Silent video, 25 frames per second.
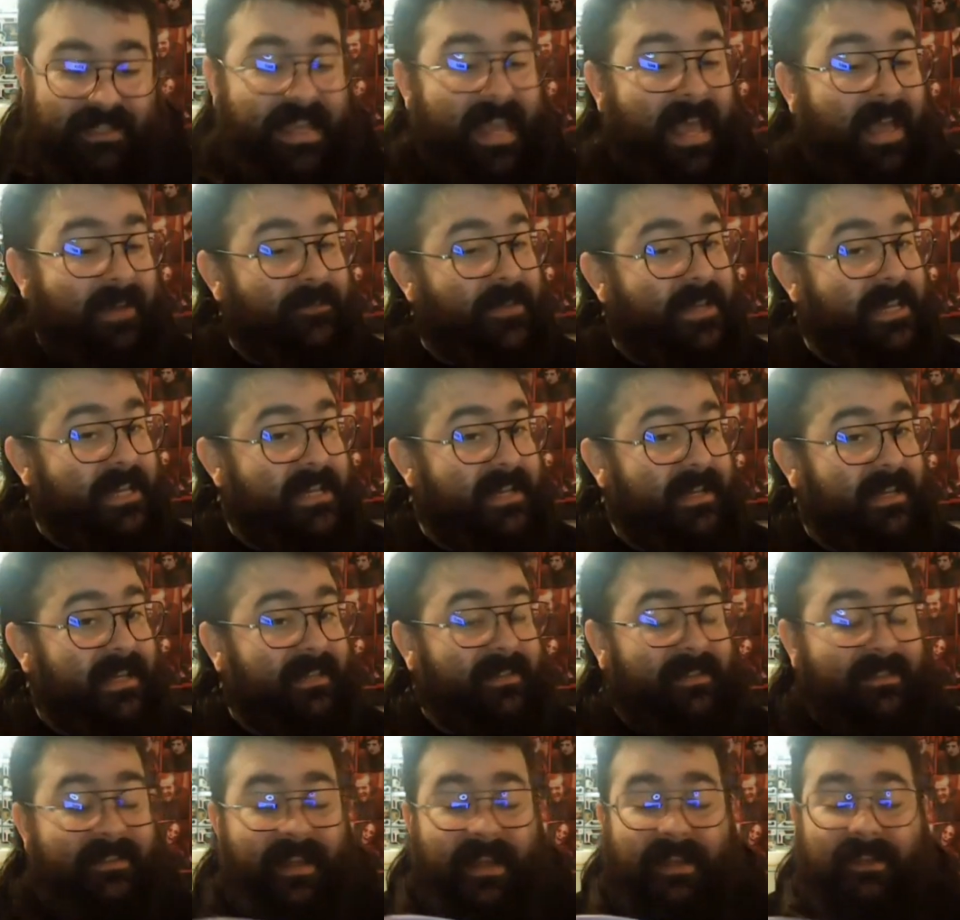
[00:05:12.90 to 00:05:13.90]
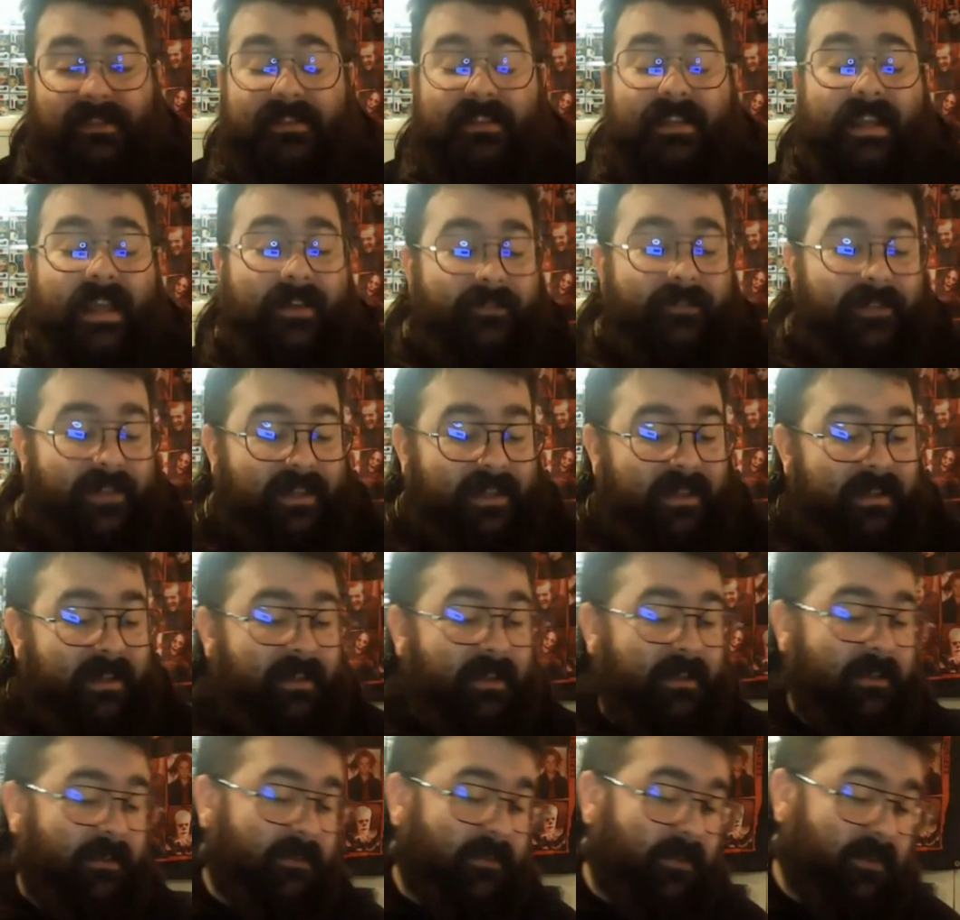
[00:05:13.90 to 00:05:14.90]
heavy. It's nice and heavy,
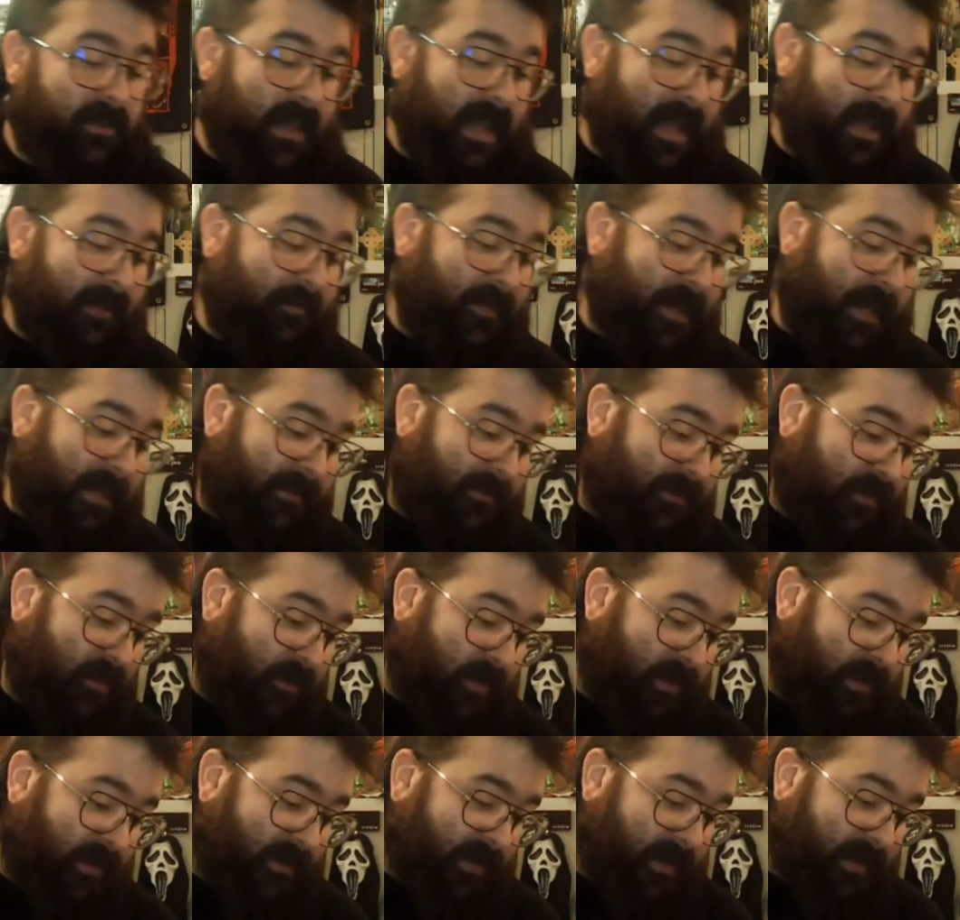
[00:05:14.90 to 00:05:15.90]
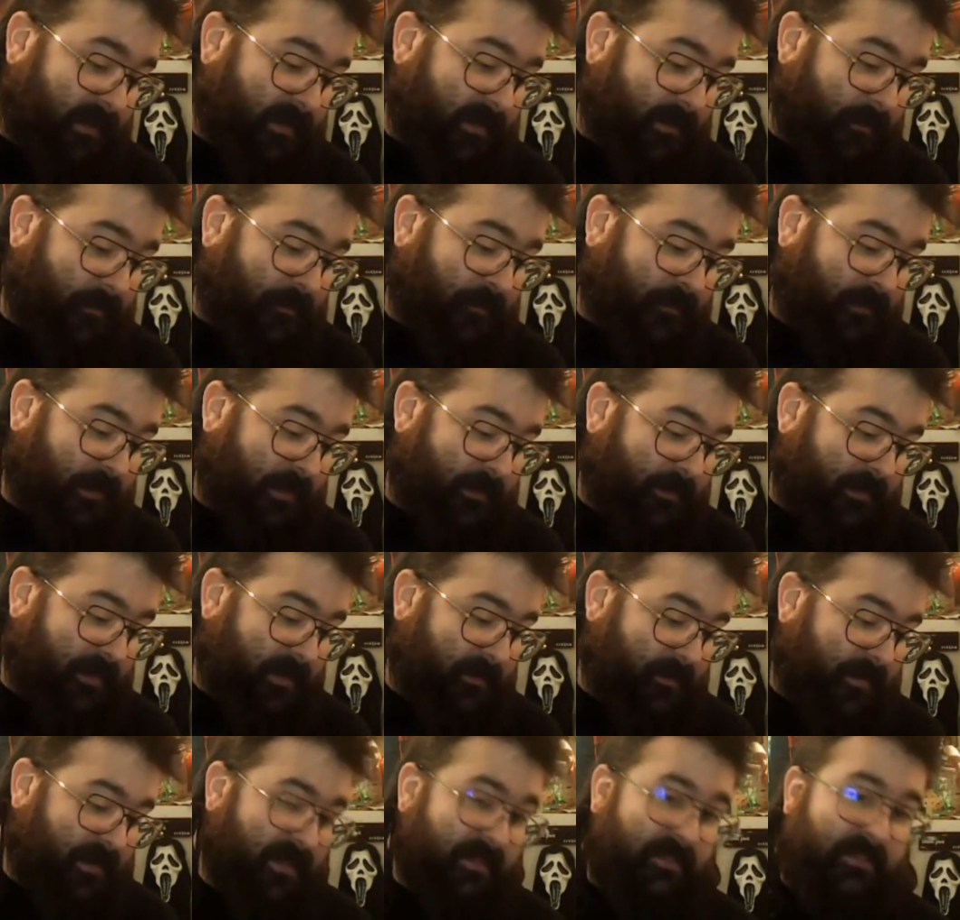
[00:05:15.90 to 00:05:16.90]
so you have that too. It's not some flimsy
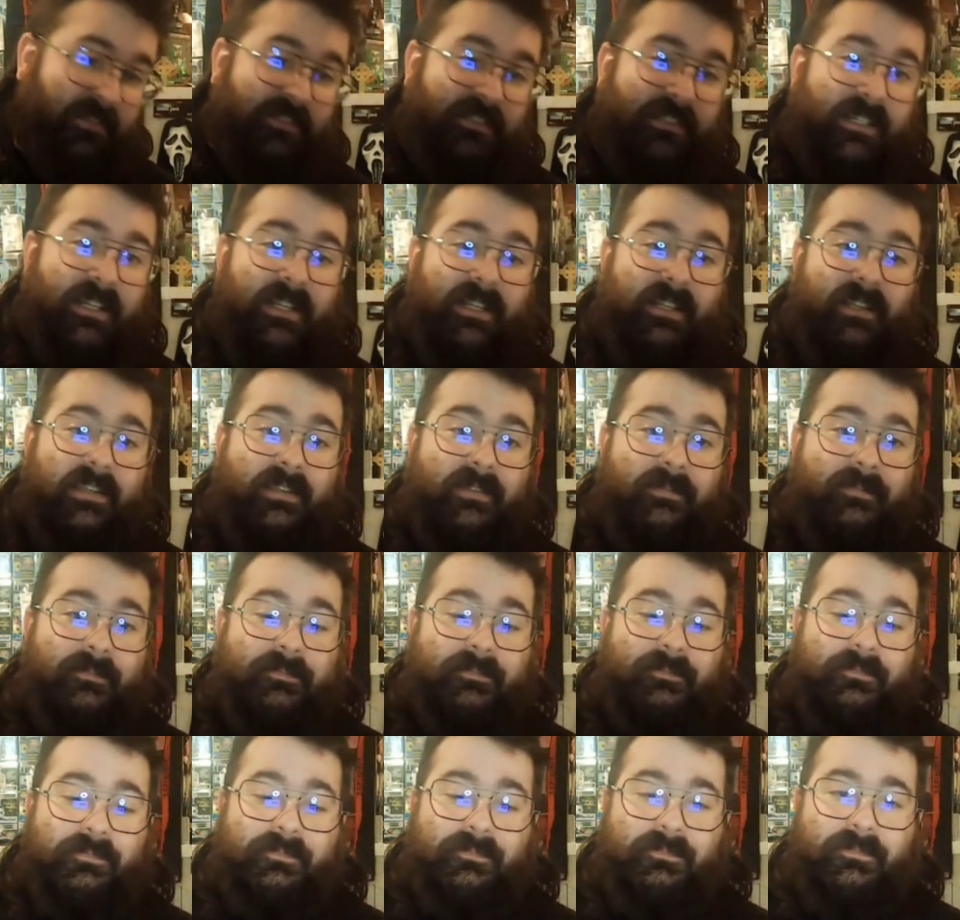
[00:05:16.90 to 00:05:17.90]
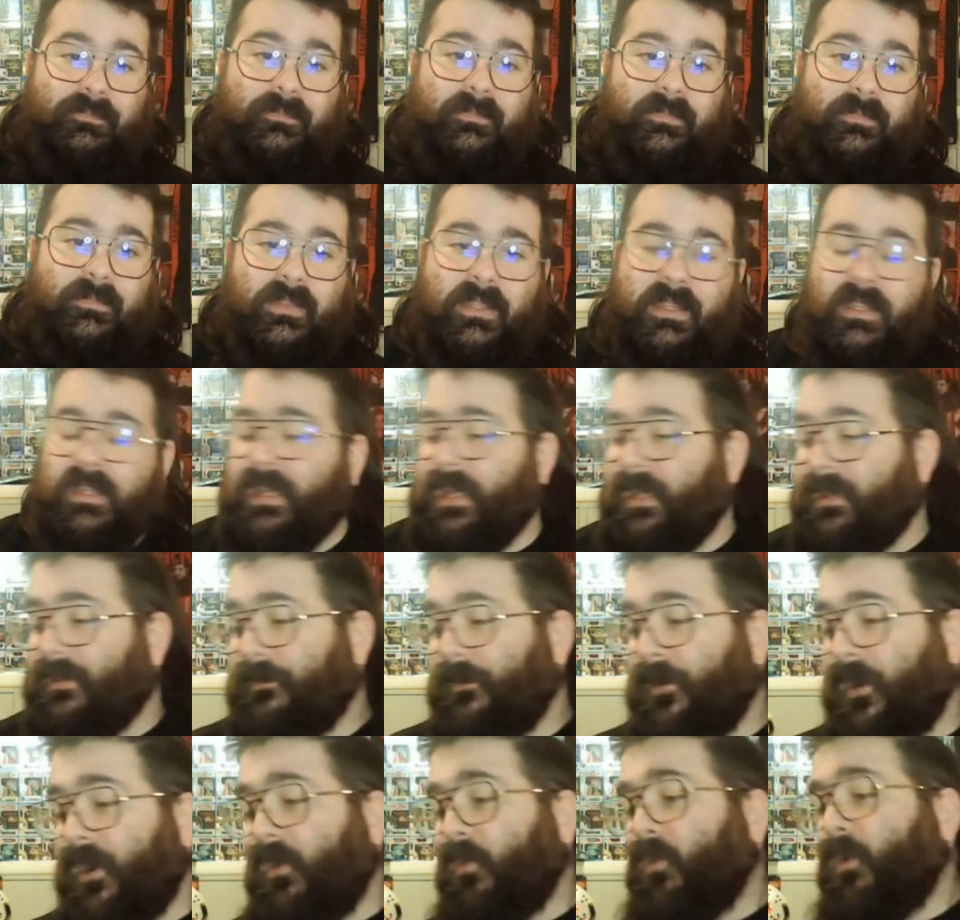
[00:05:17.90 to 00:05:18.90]
piece of shit. It's
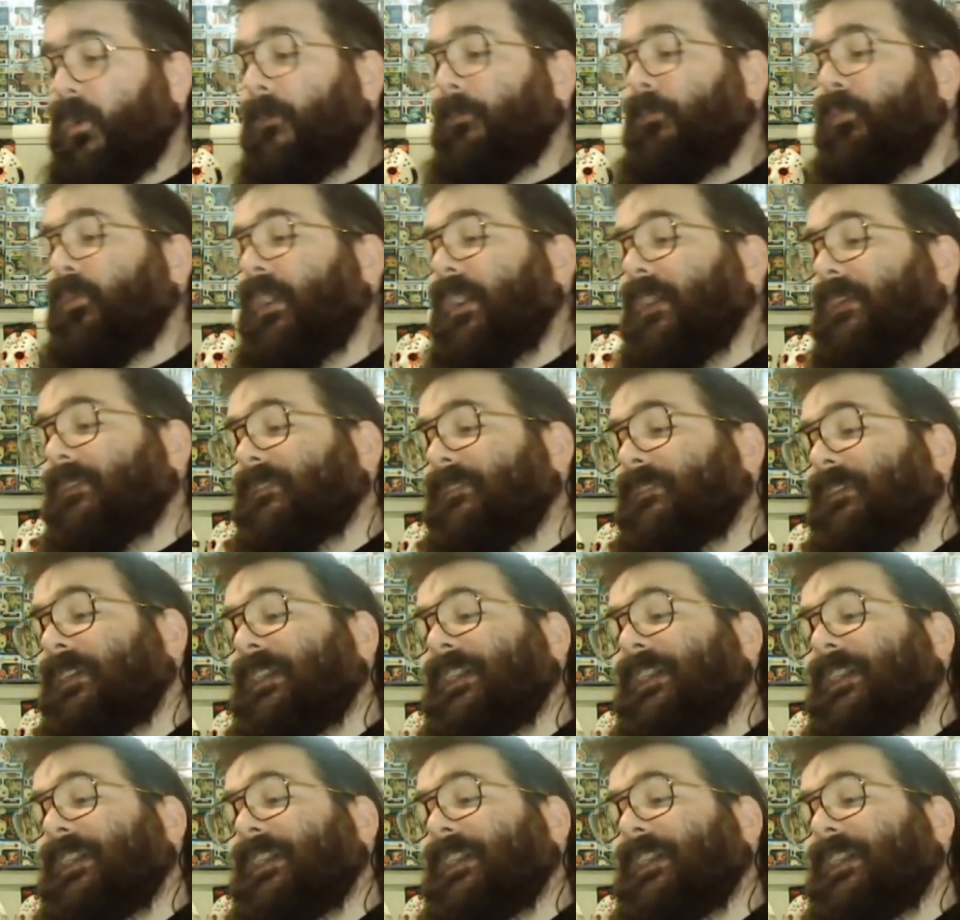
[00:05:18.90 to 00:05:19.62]
very well pressed,